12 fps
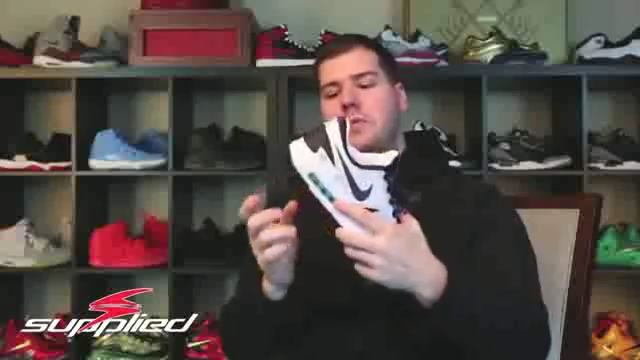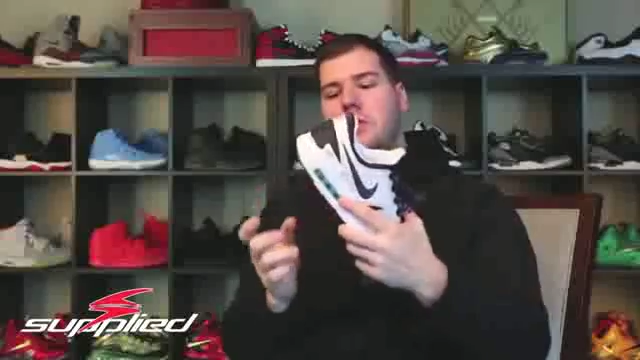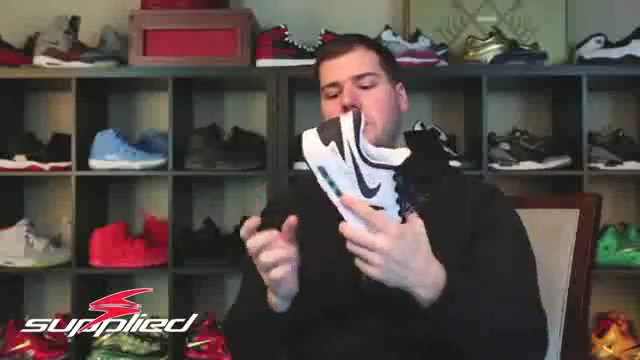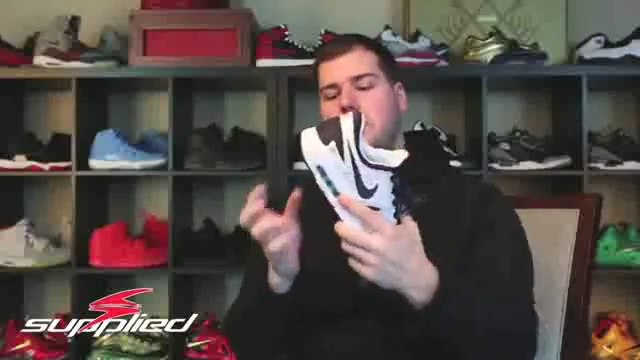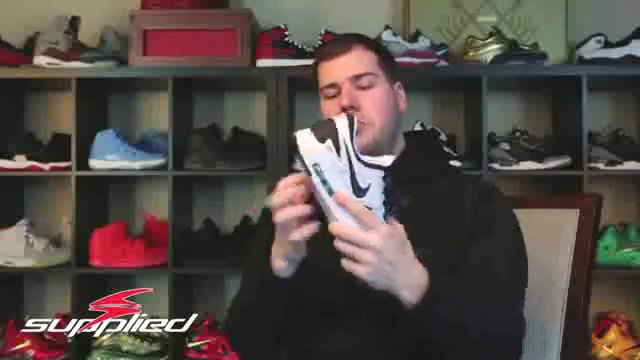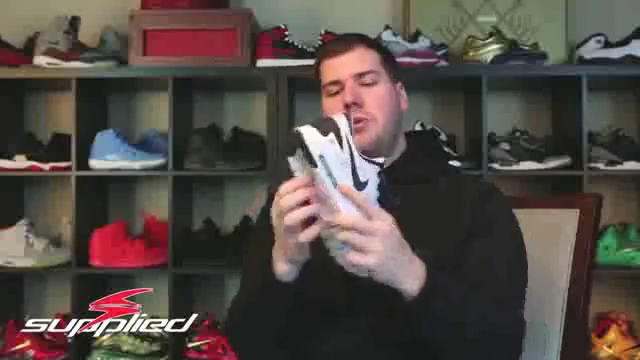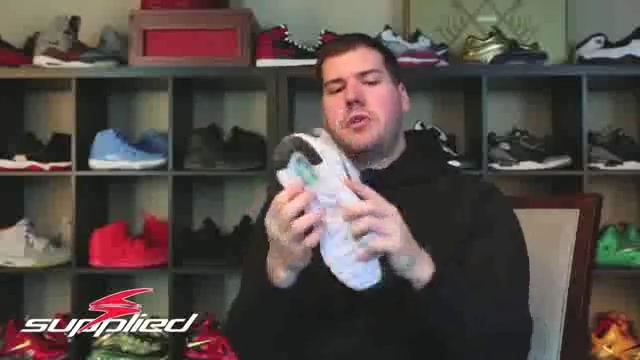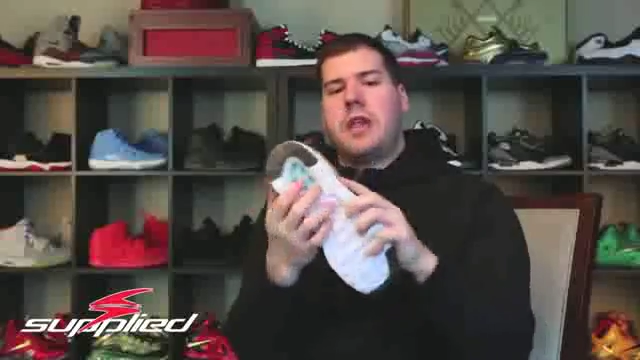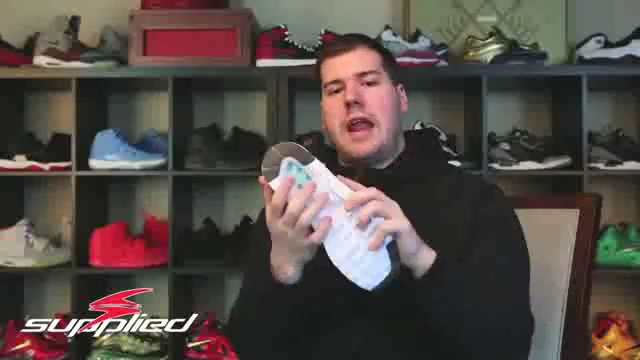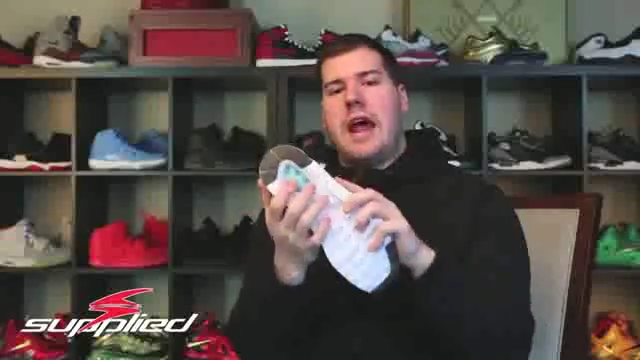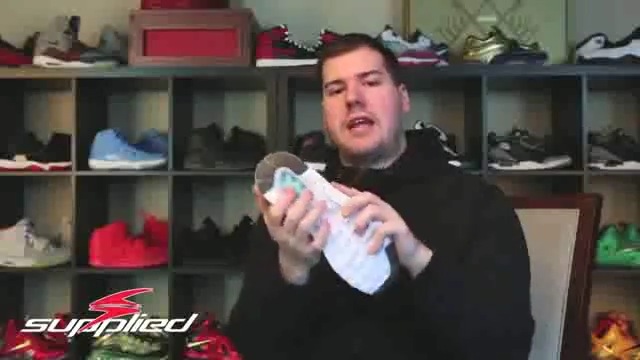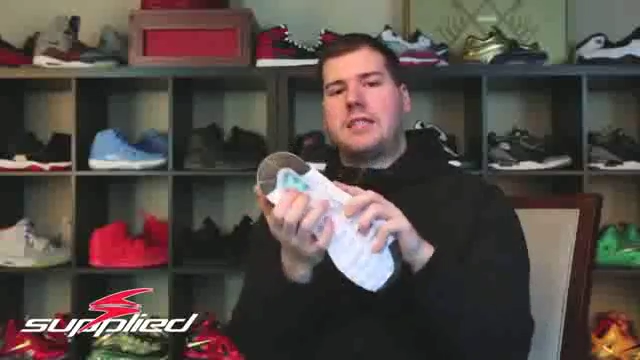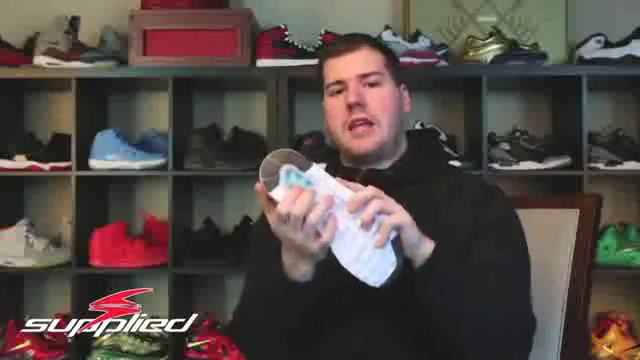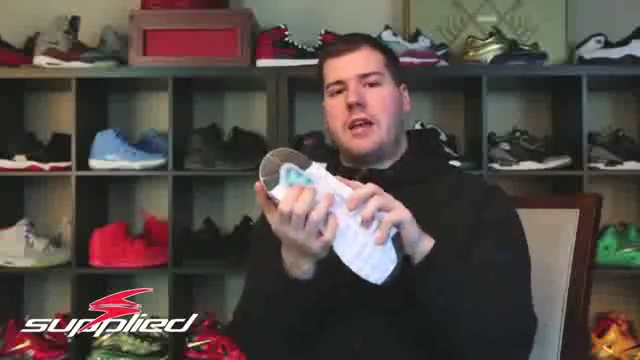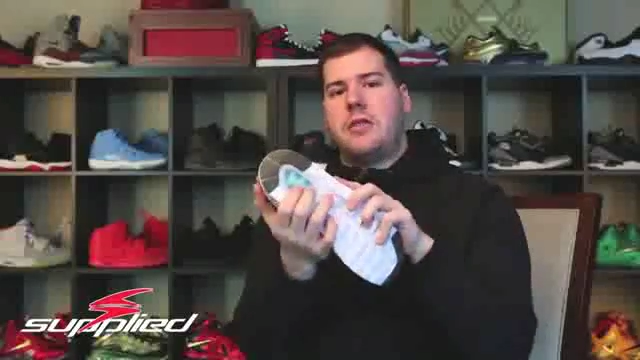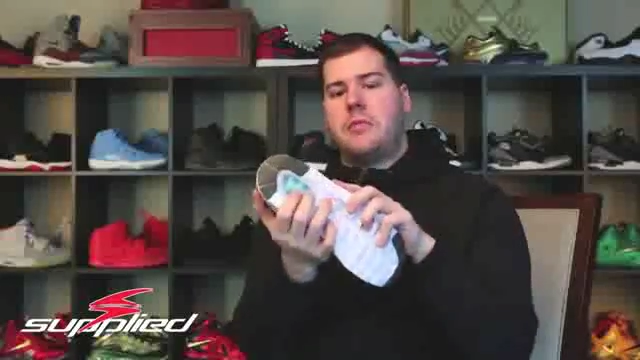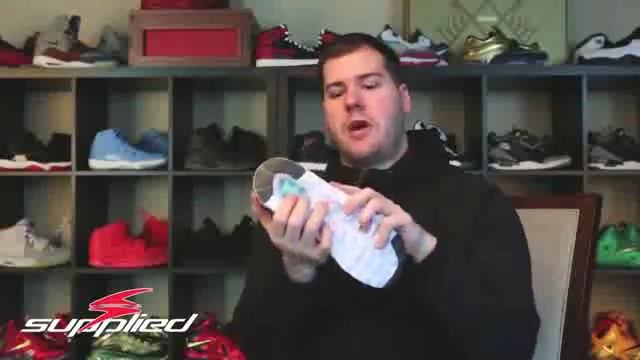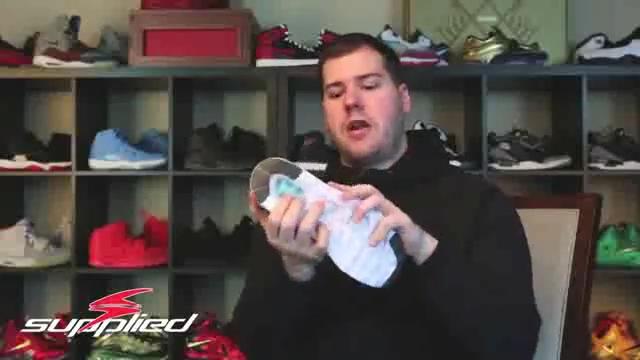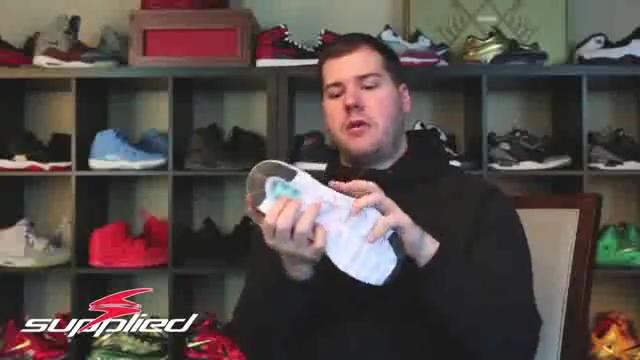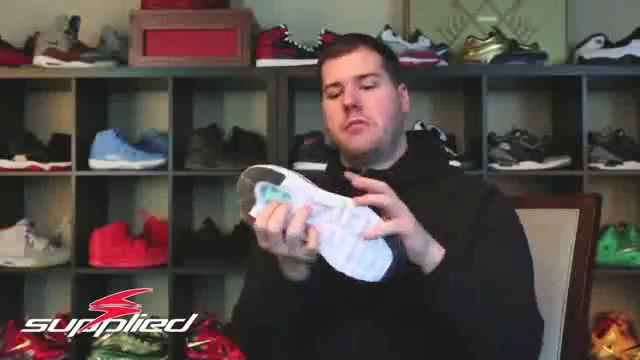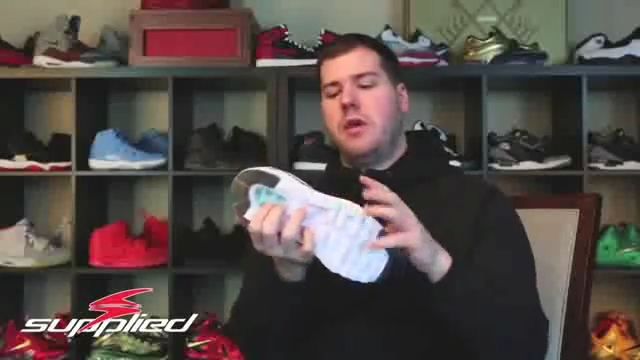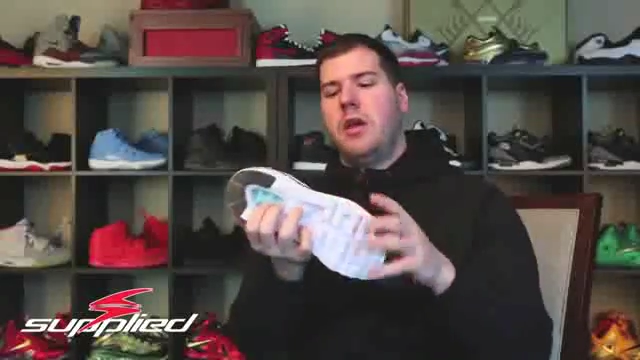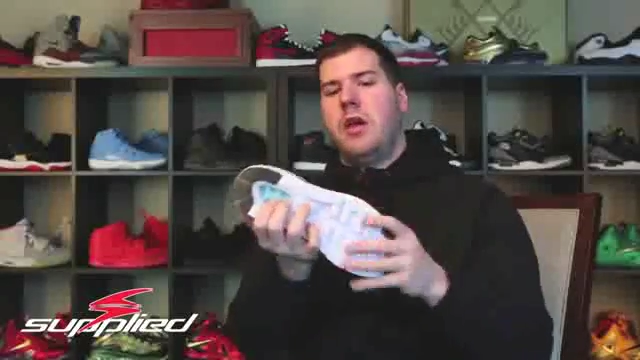So it's cool that it has that on the bottom.